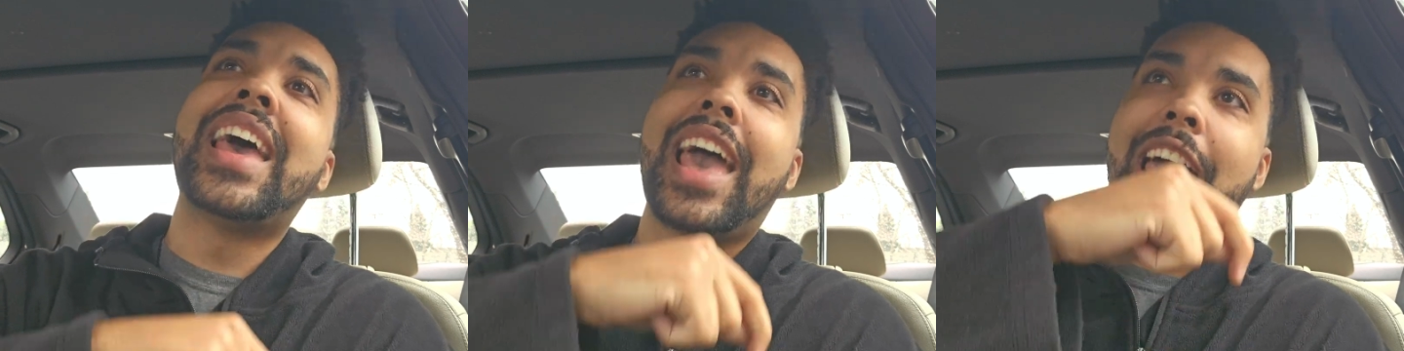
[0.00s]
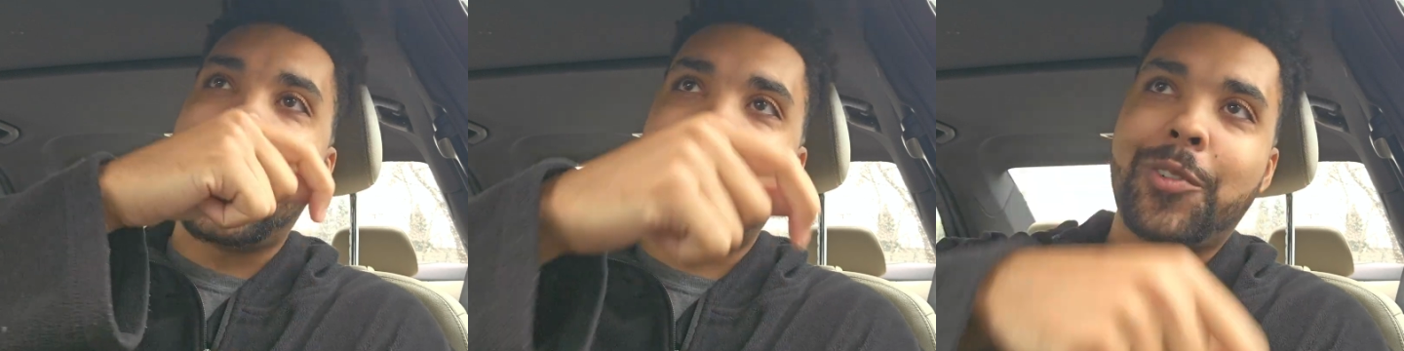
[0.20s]

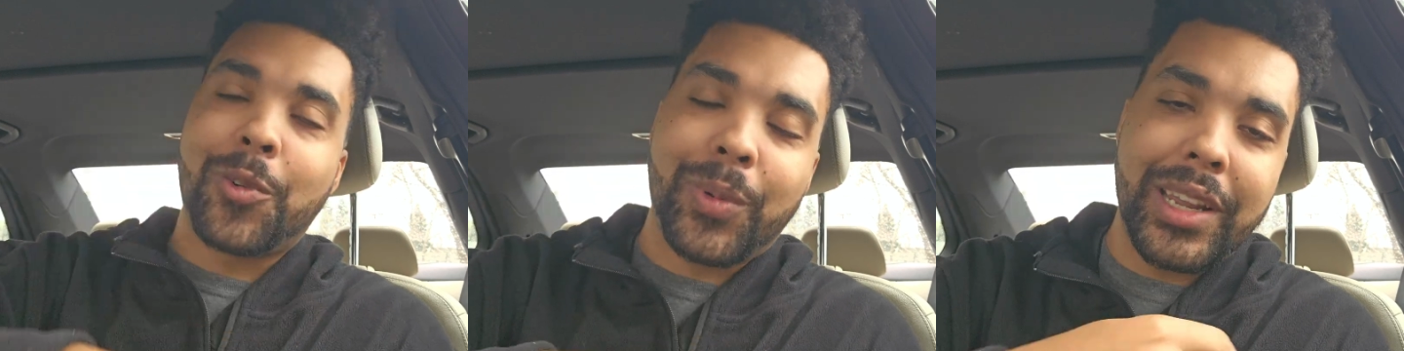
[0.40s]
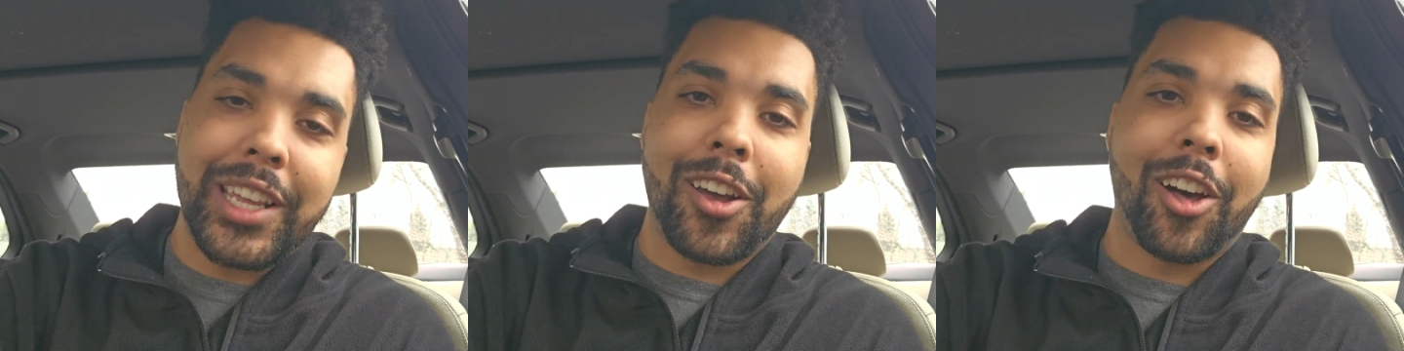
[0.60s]
and
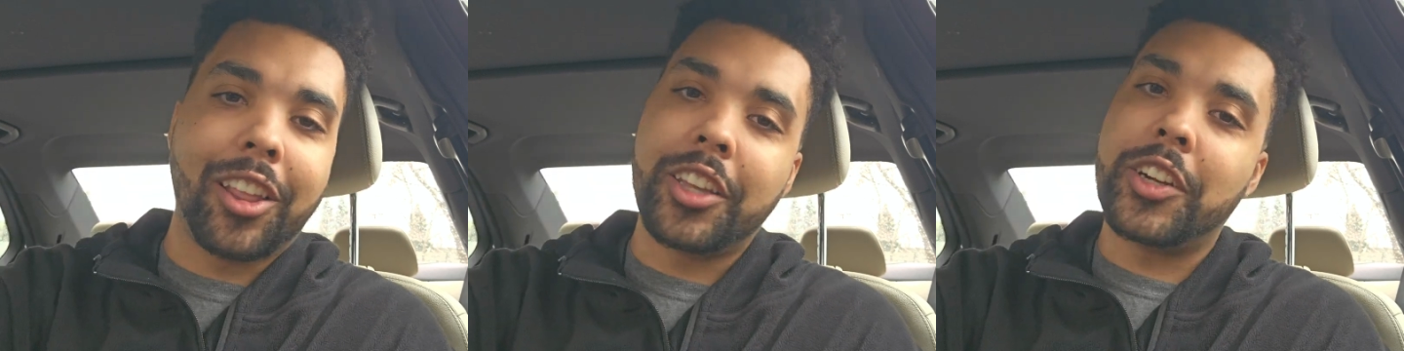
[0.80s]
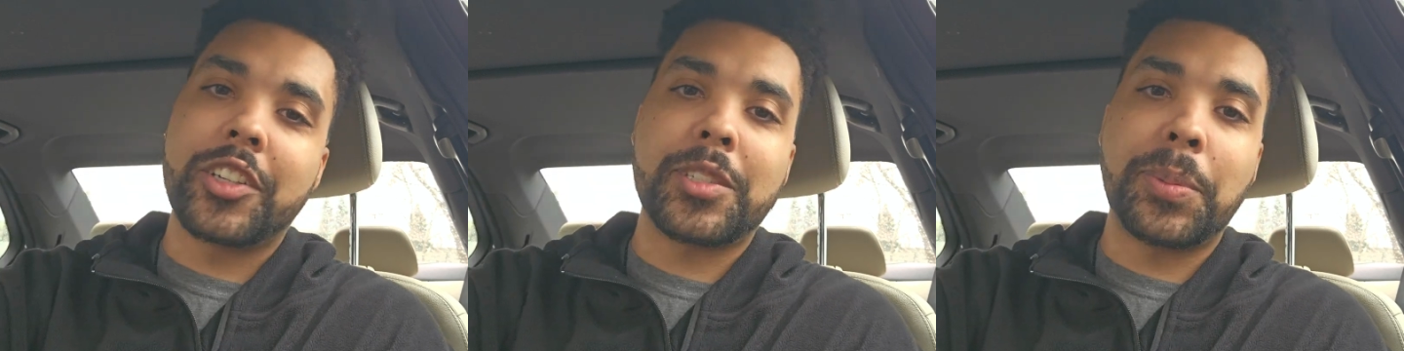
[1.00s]
recall
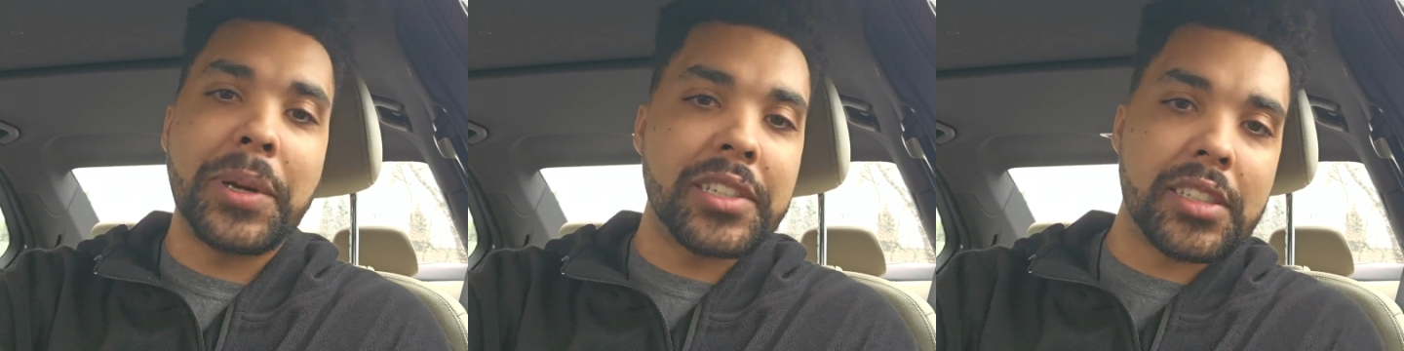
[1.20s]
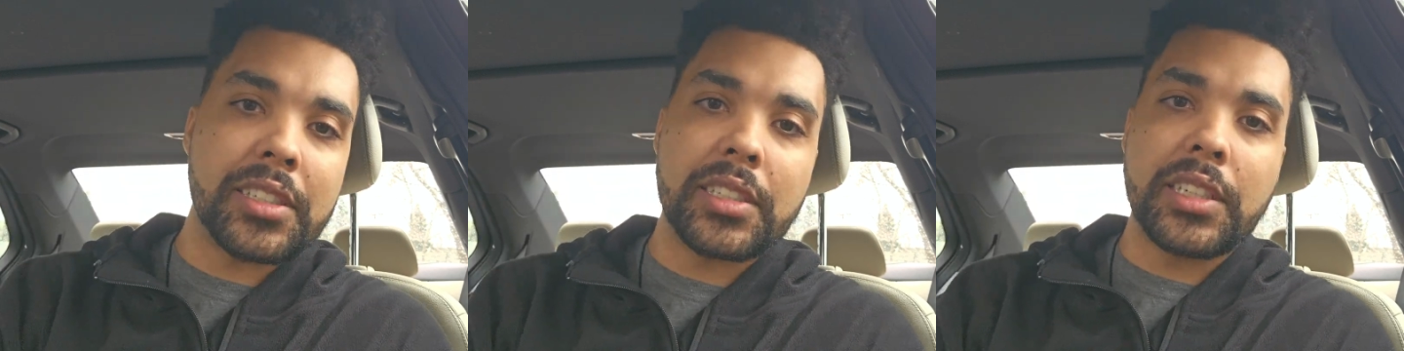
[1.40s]
your
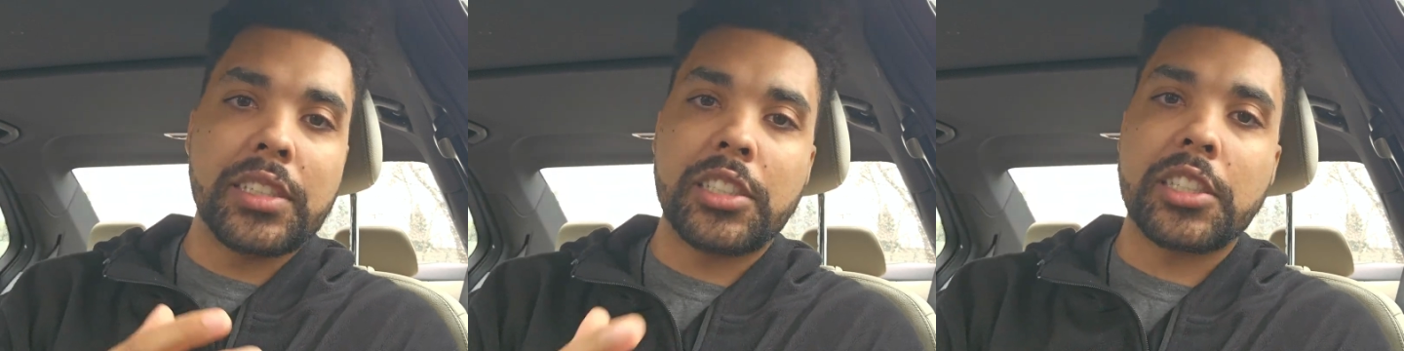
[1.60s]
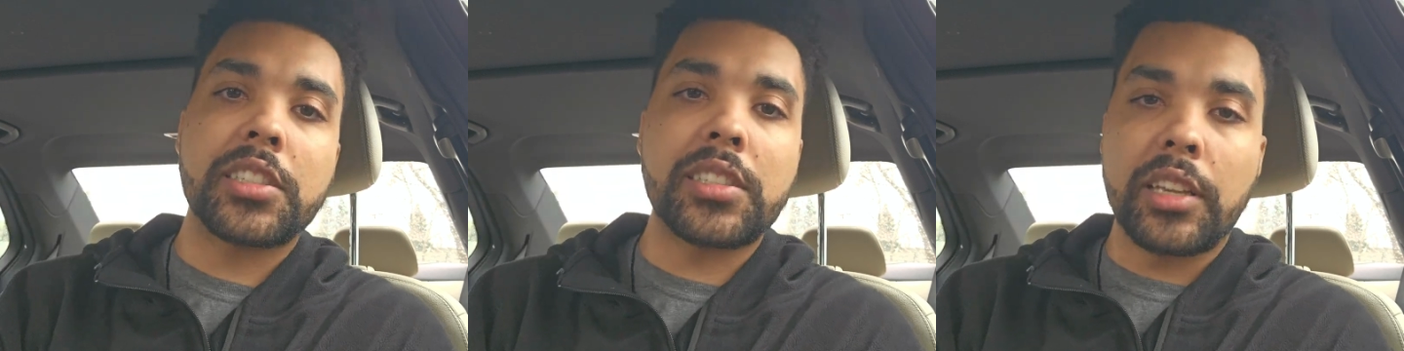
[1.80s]
experiences. It
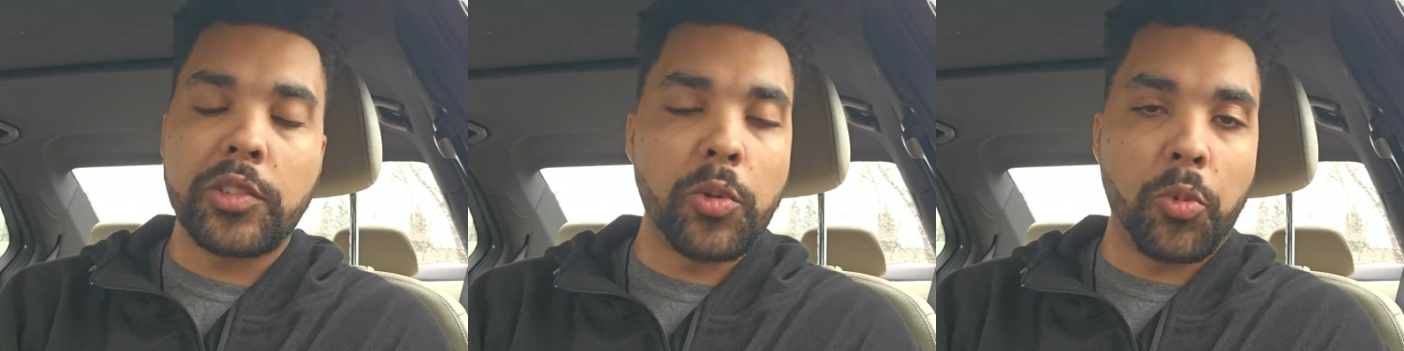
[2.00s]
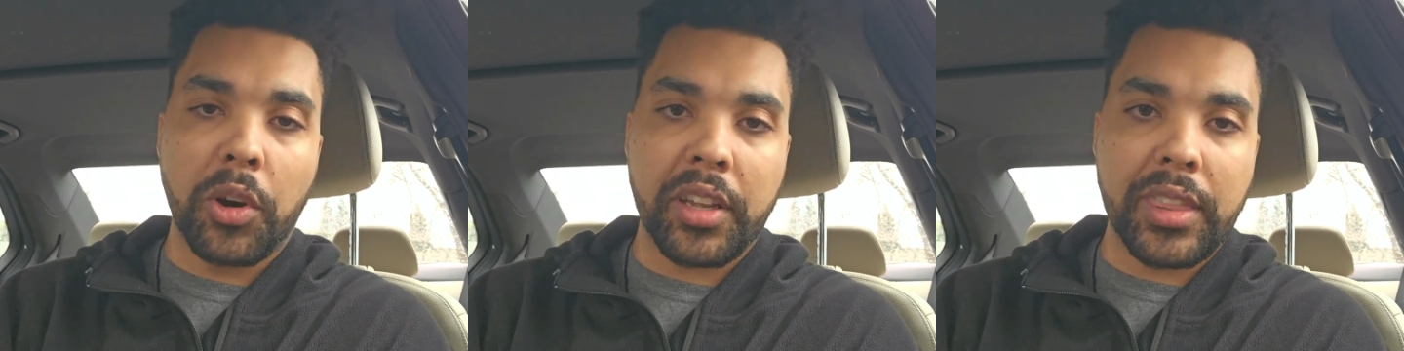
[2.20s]
just
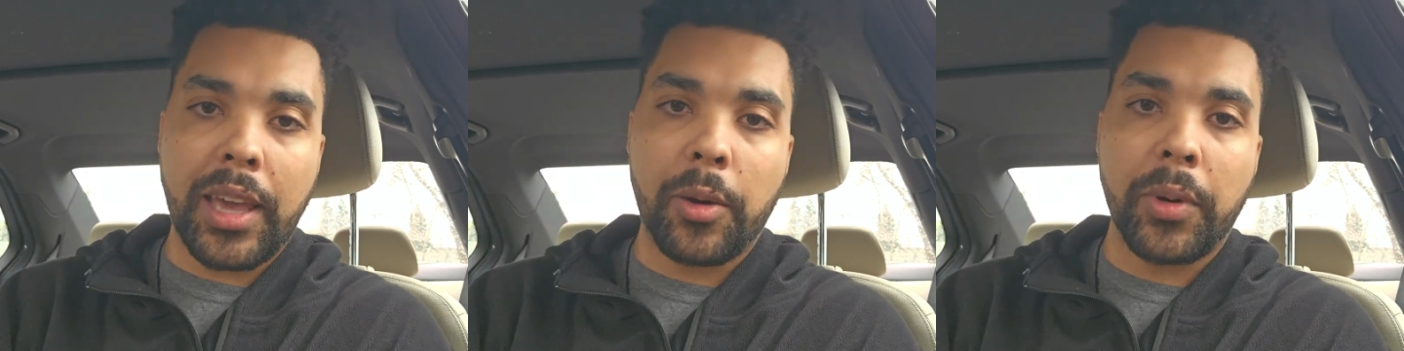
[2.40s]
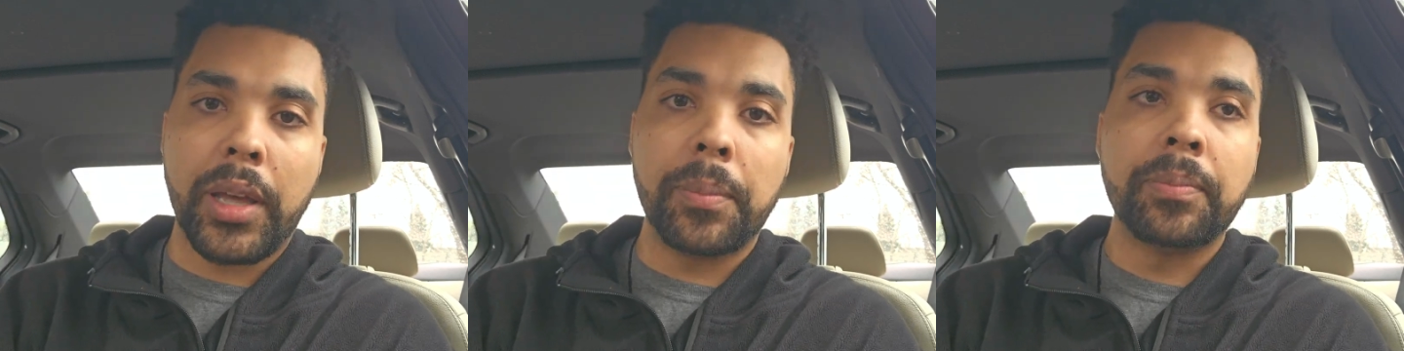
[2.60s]
doesn't work that
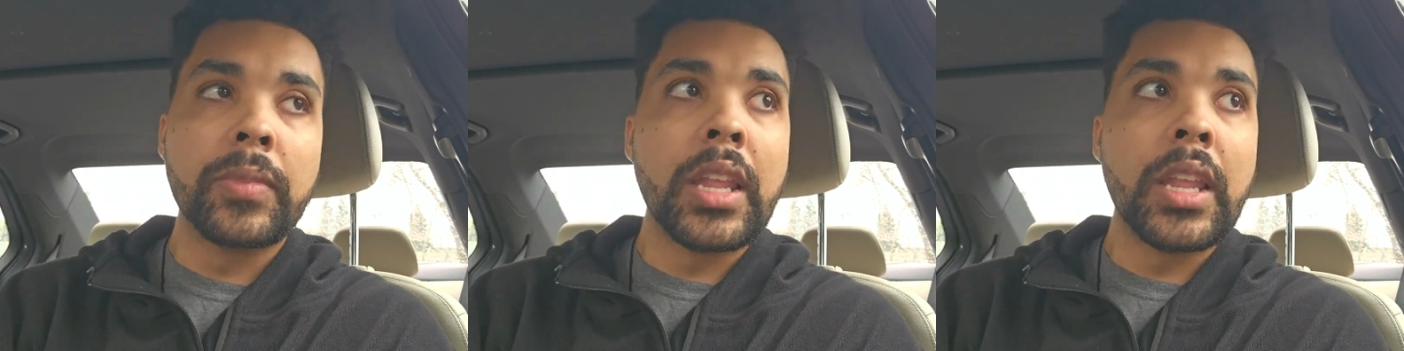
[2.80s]
way.